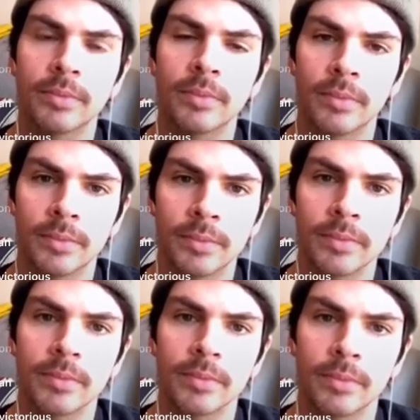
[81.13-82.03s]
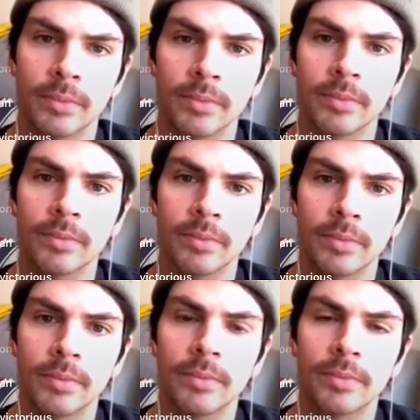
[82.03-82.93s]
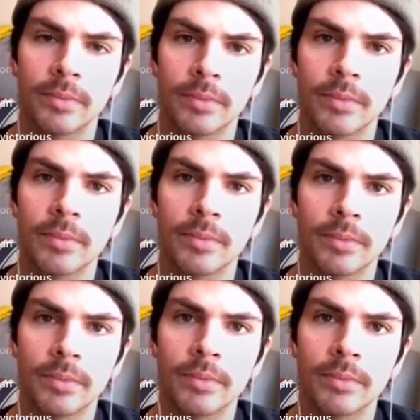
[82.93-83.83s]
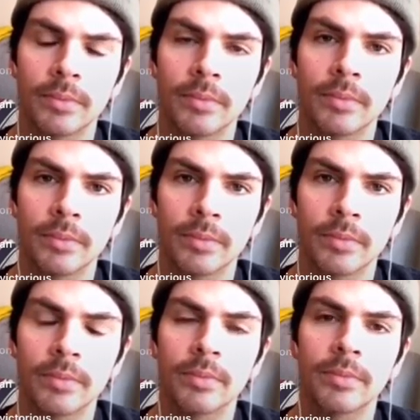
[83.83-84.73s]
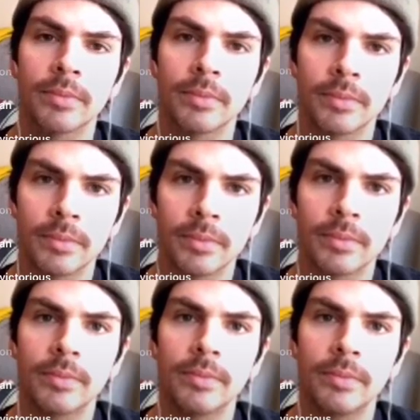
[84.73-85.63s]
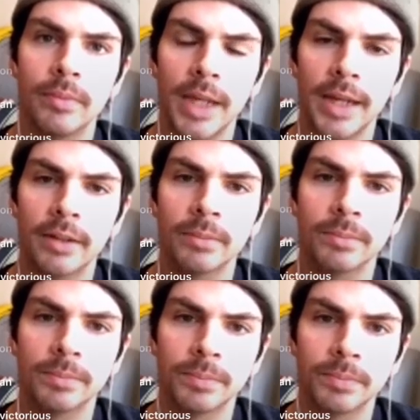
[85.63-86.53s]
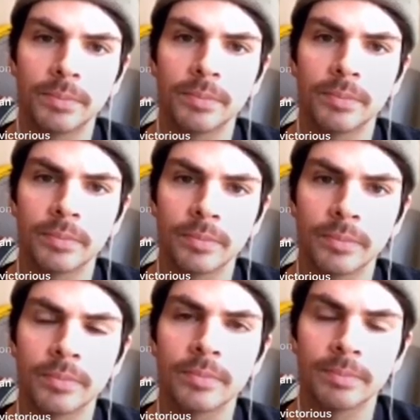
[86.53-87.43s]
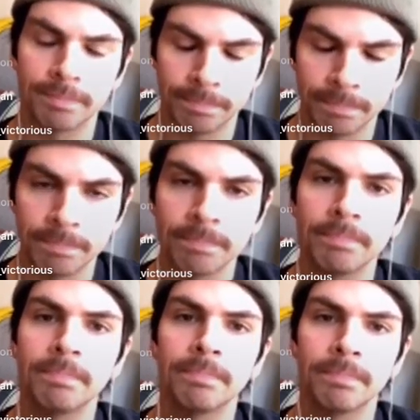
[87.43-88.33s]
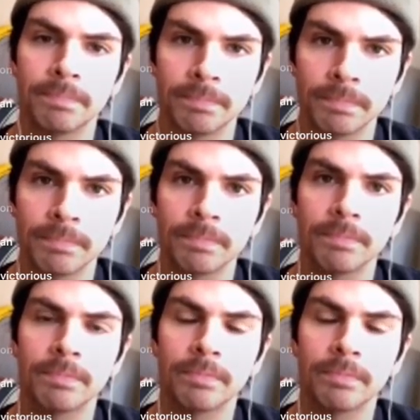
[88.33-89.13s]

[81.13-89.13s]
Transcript: [no speech]